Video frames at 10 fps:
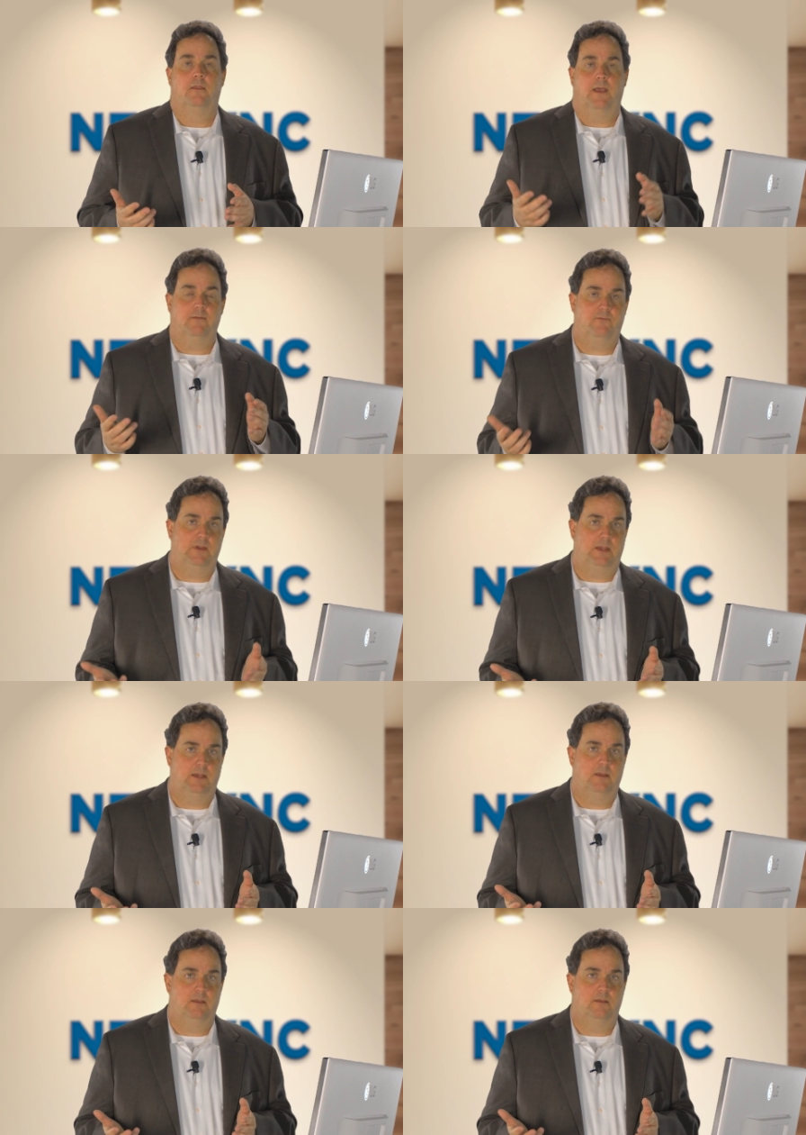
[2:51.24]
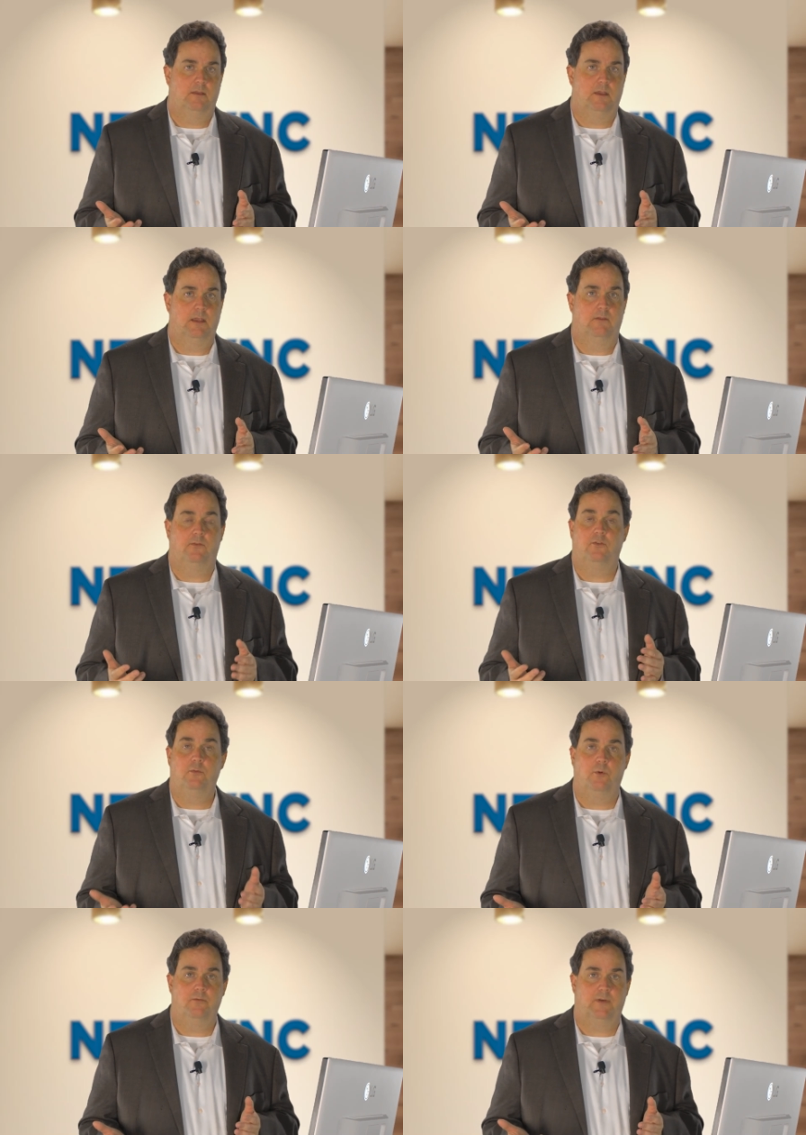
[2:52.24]
That fee is
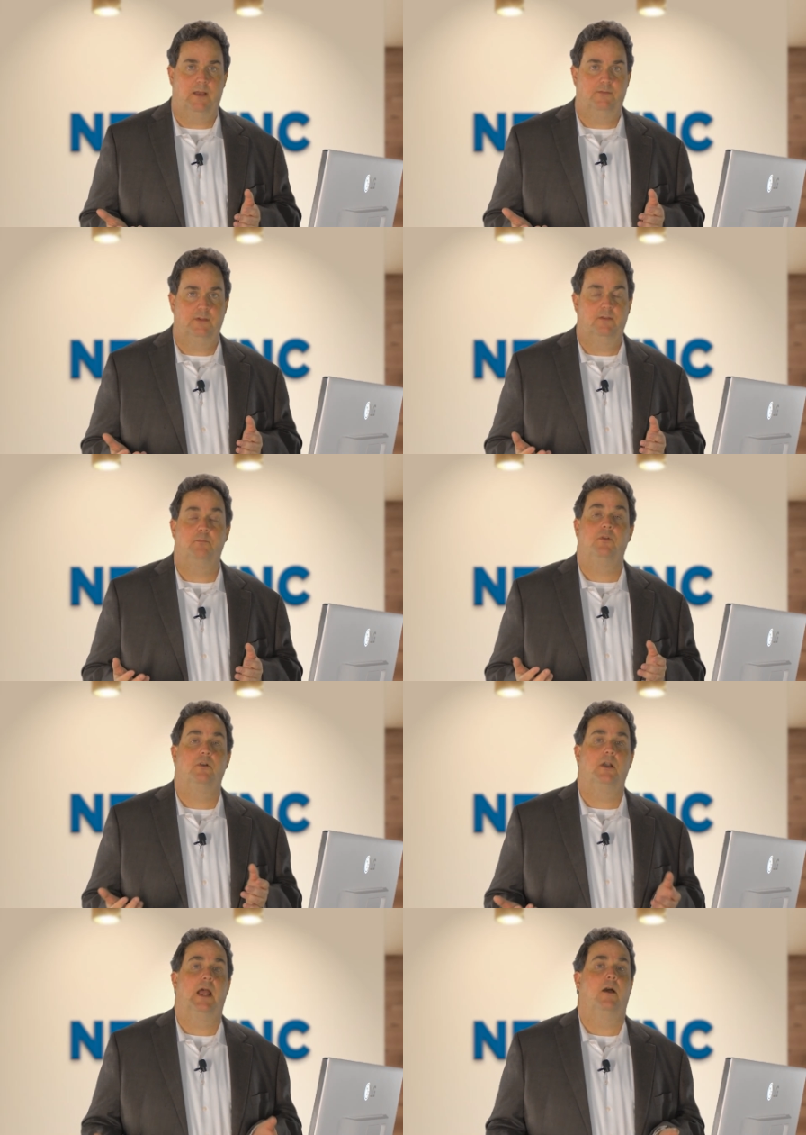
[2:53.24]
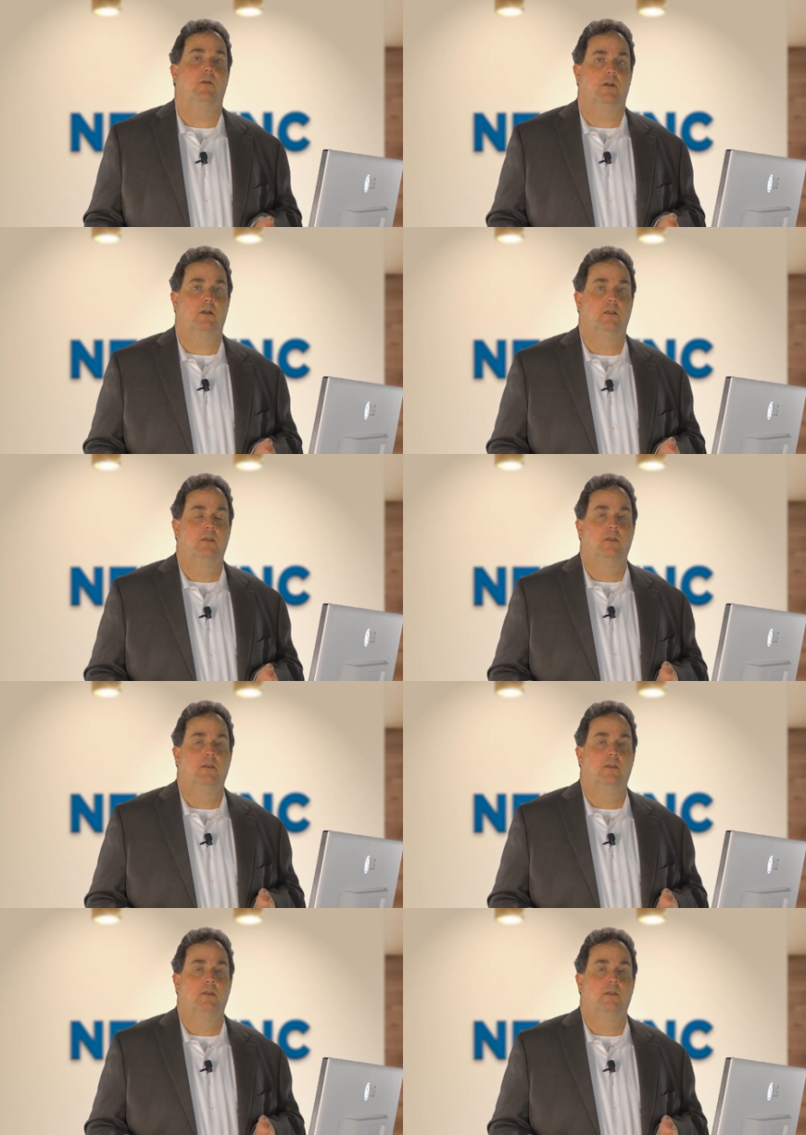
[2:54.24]
2.5 cents per hour.